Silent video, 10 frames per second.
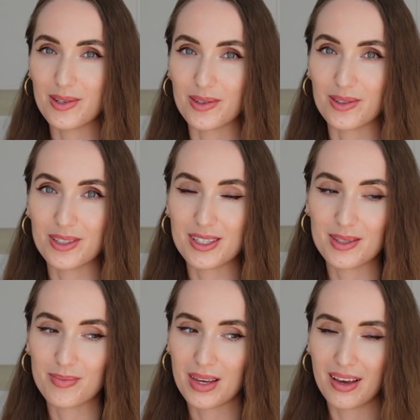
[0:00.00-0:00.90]

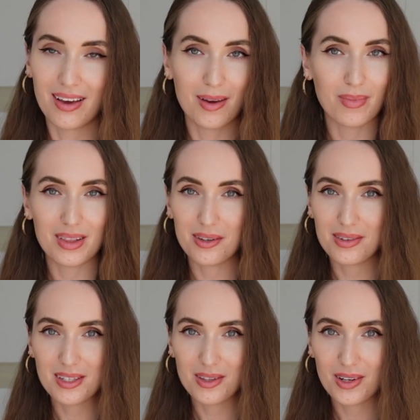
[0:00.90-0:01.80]
tools. Believe
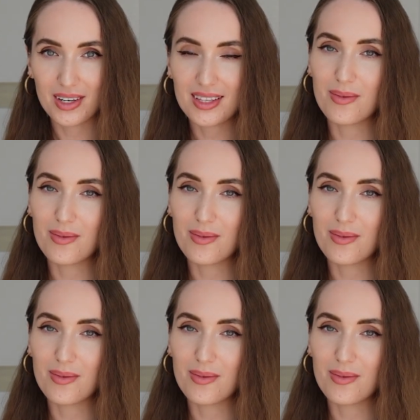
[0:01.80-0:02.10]
it or not,